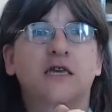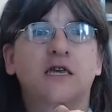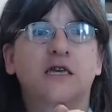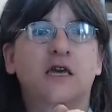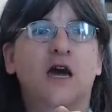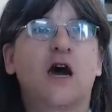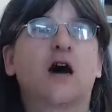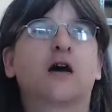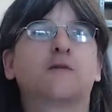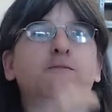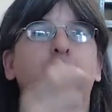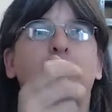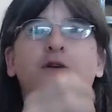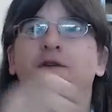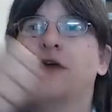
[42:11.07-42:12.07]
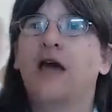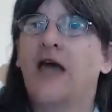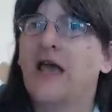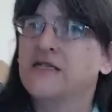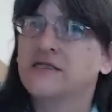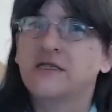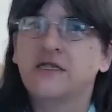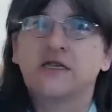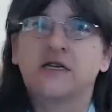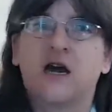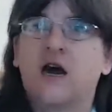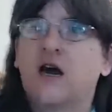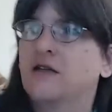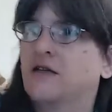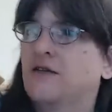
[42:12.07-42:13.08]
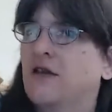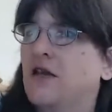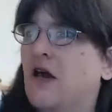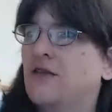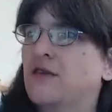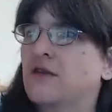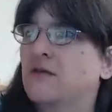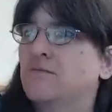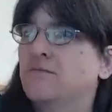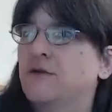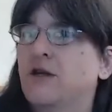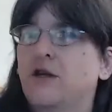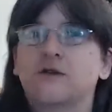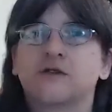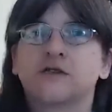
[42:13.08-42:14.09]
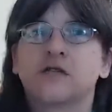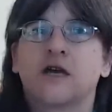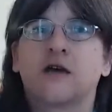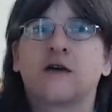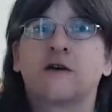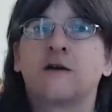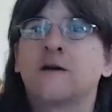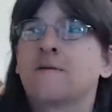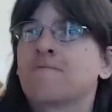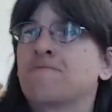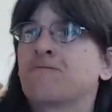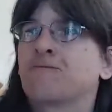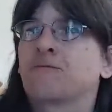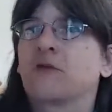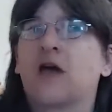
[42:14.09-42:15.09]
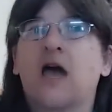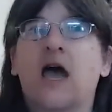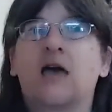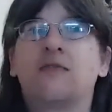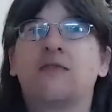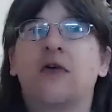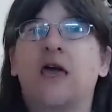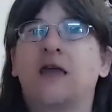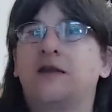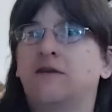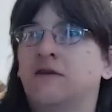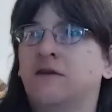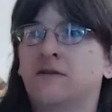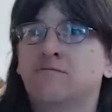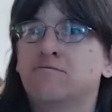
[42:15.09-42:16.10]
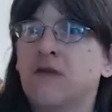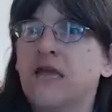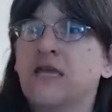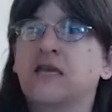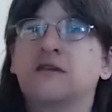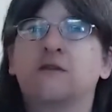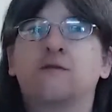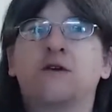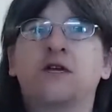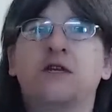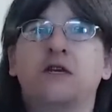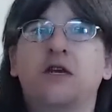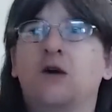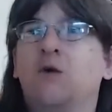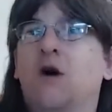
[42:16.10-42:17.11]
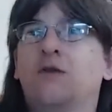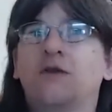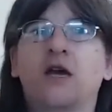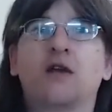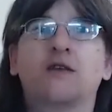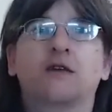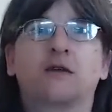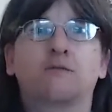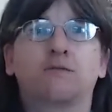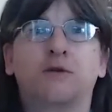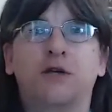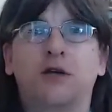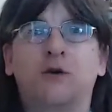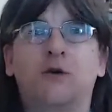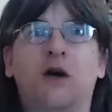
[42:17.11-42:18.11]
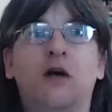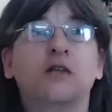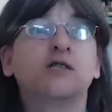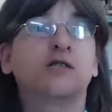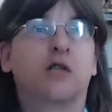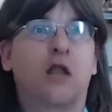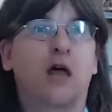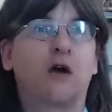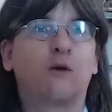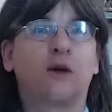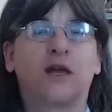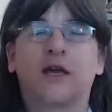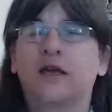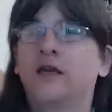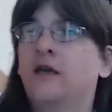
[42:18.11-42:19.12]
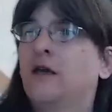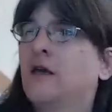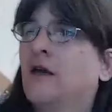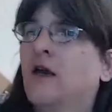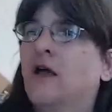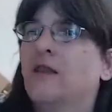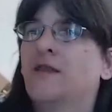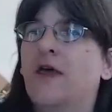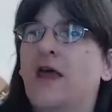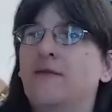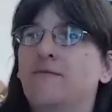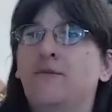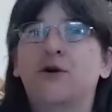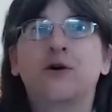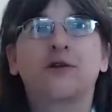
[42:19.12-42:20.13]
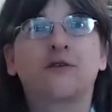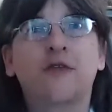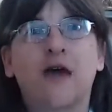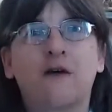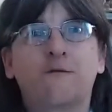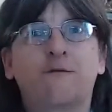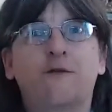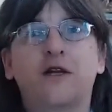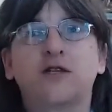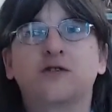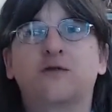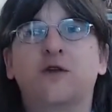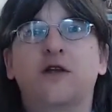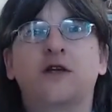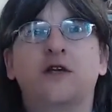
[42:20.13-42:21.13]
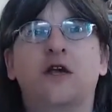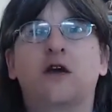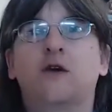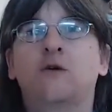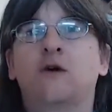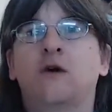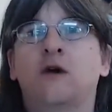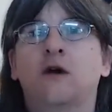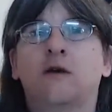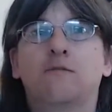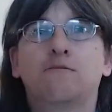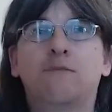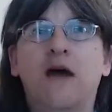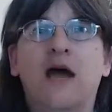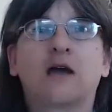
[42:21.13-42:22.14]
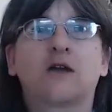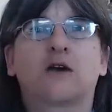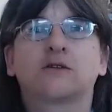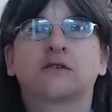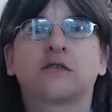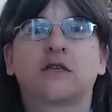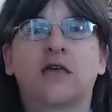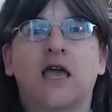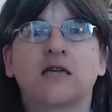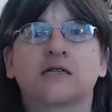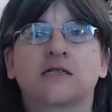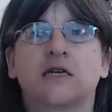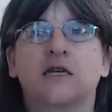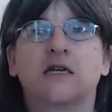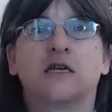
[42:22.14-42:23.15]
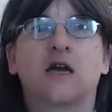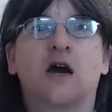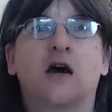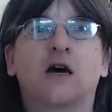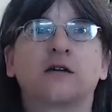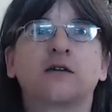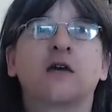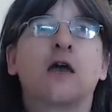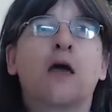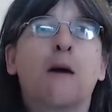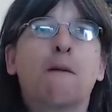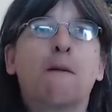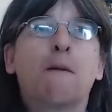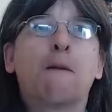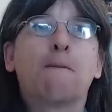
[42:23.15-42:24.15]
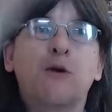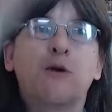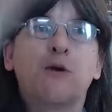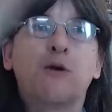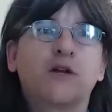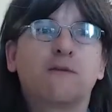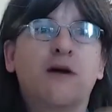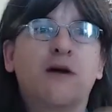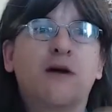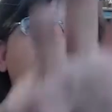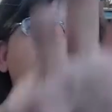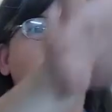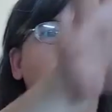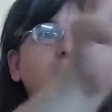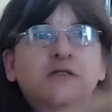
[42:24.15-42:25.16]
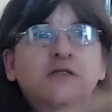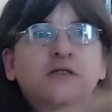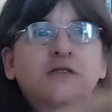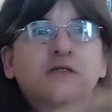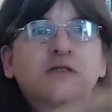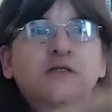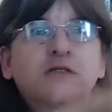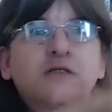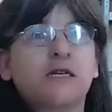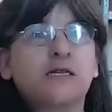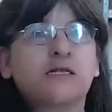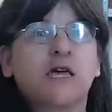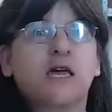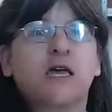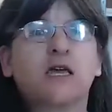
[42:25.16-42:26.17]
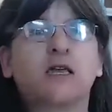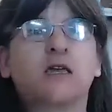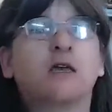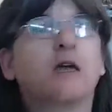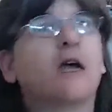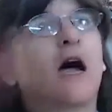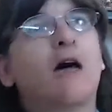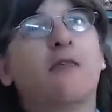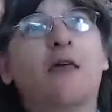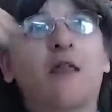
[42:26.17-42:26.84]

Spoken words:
card, putting that SD card in the other computer, and then making the video on the other computer slowly, then putting that finished video back onto the SD card, moving it back over to this PC, and then